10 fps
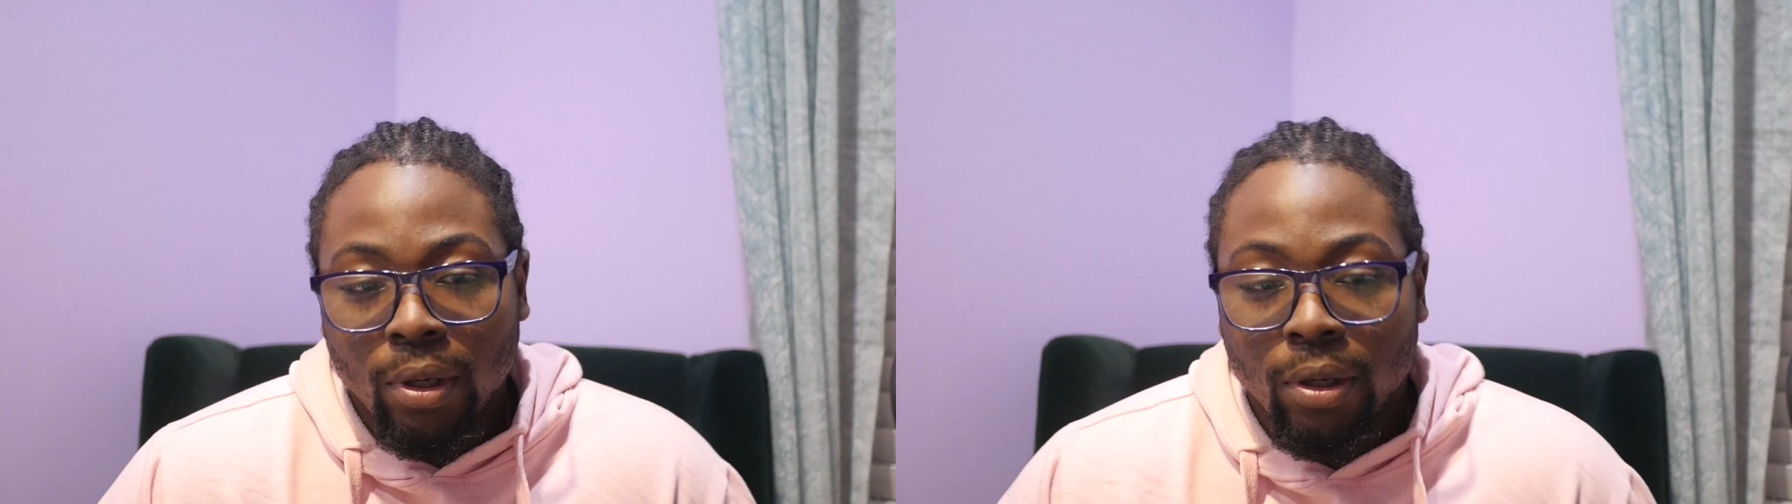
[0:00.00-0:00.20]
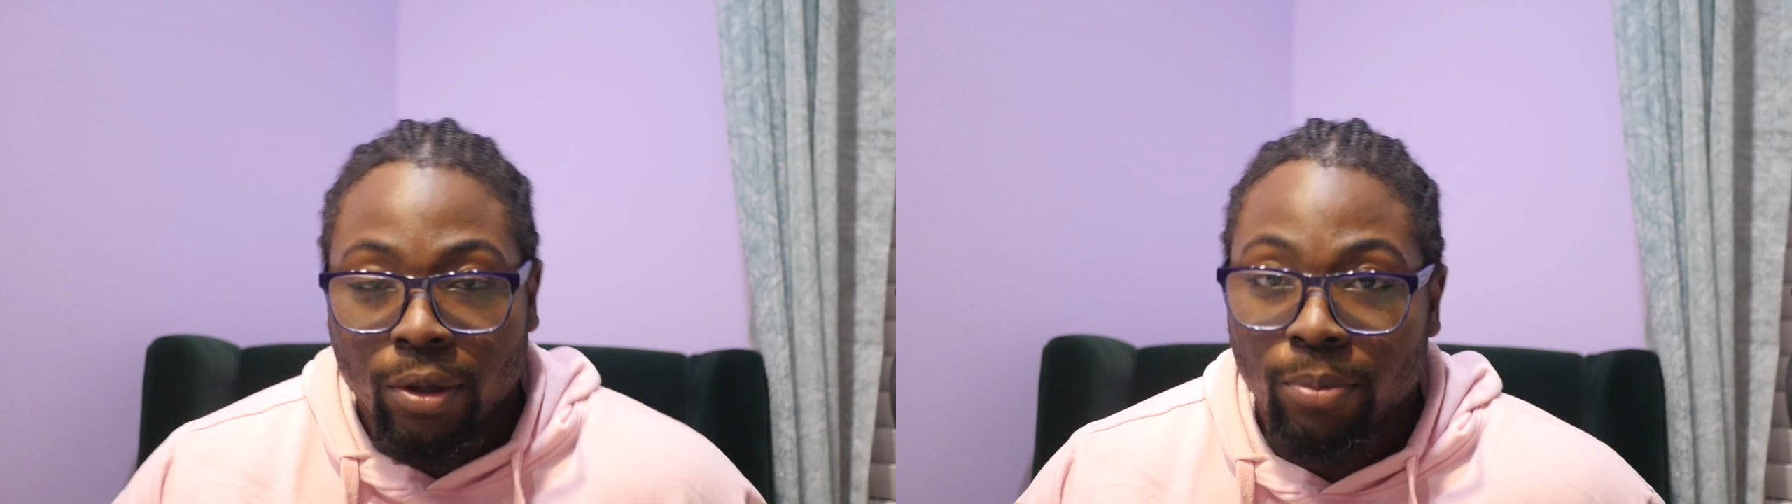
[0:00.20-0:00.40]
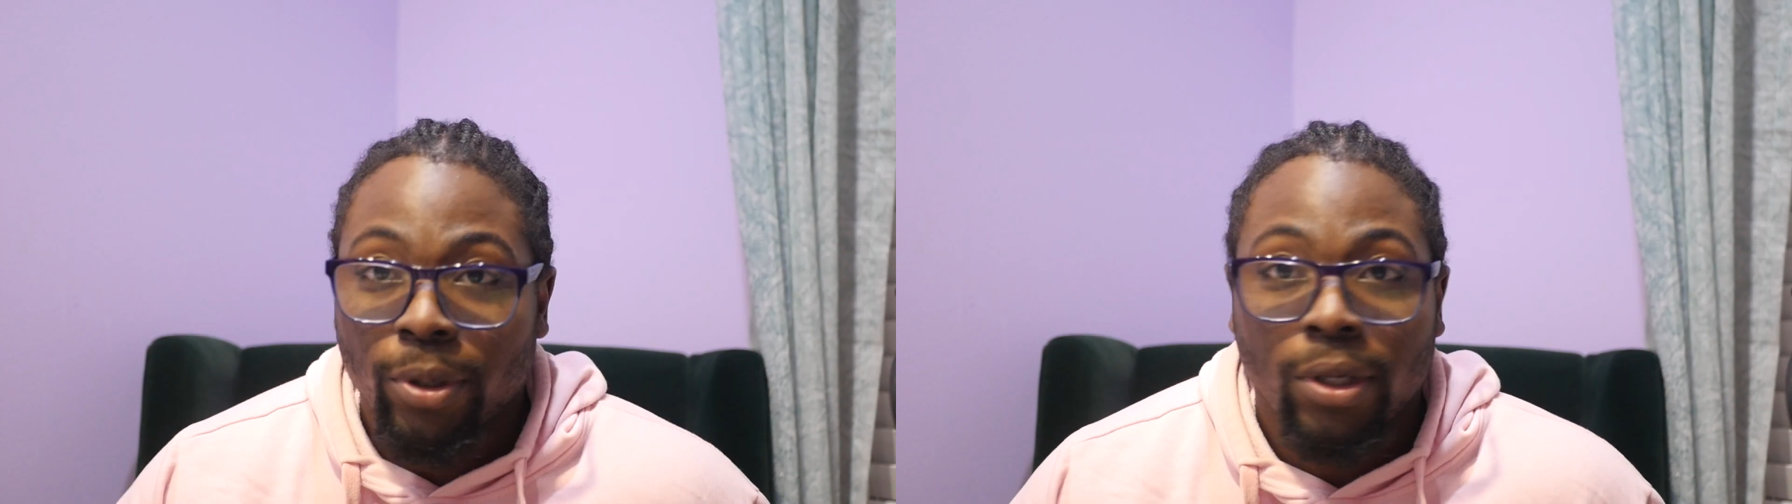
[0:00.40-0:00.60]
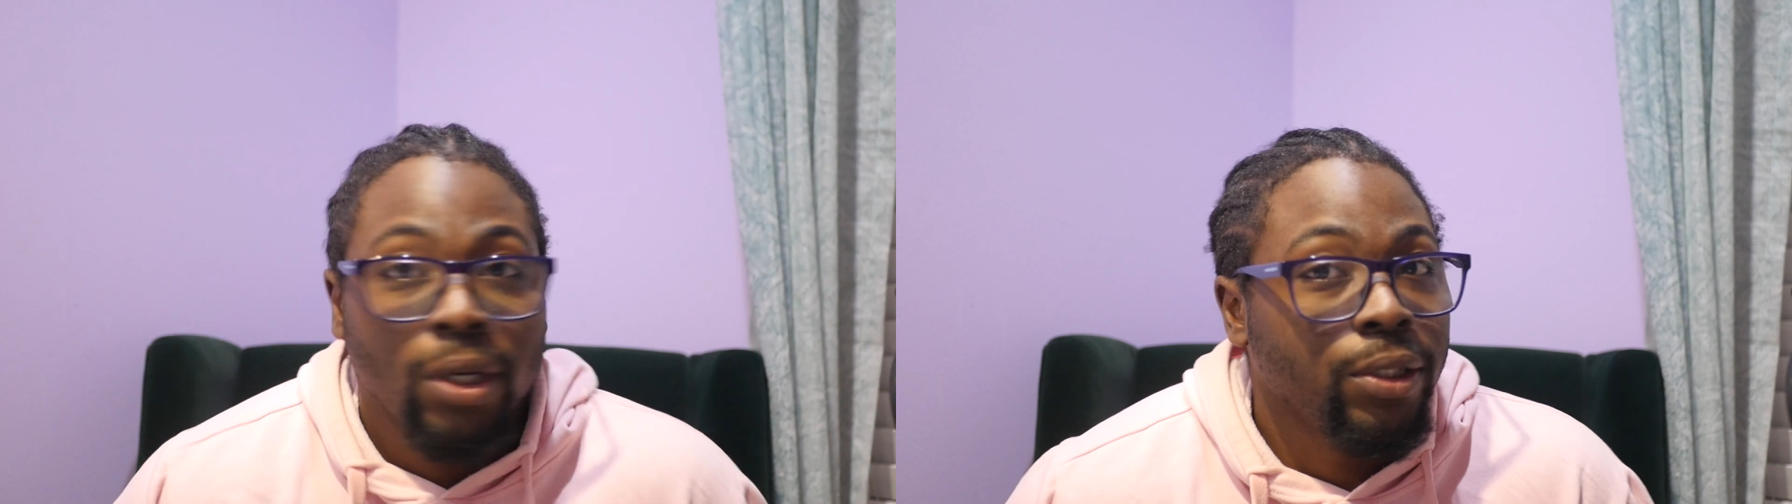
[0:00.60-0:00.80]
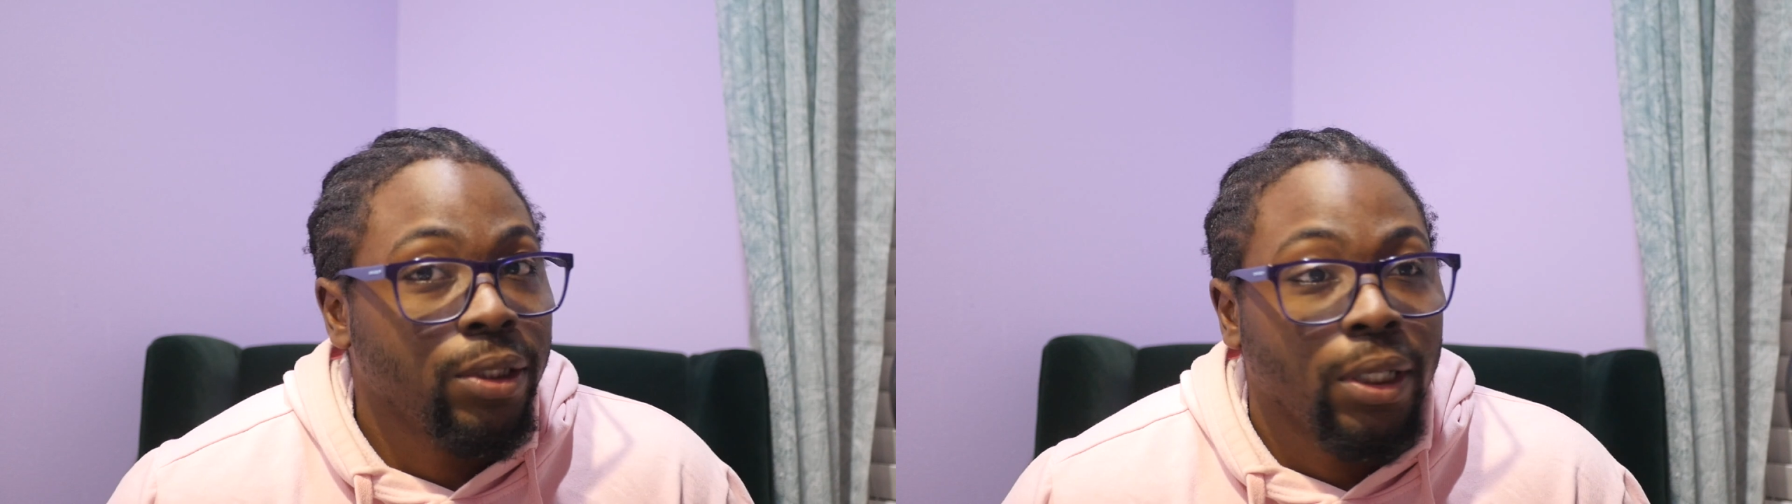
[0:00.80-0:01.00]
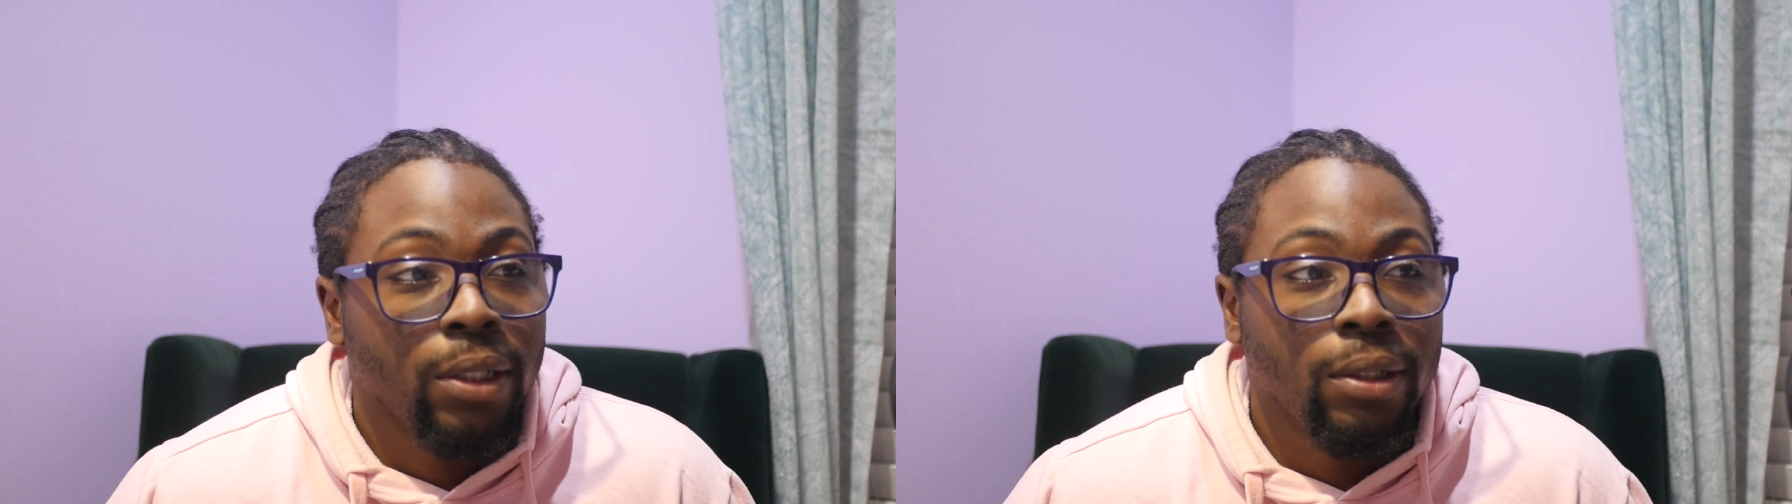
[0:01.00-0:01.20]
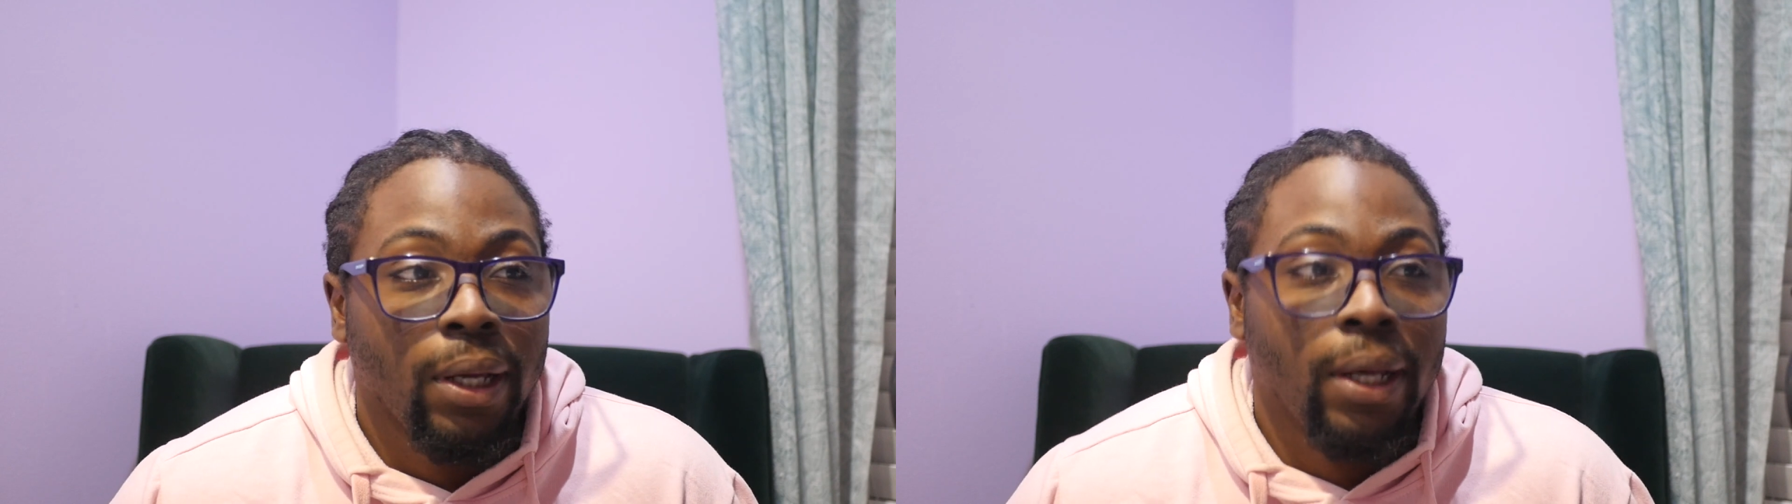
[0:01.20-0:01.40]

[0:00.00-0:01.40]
They're pretty hard to get,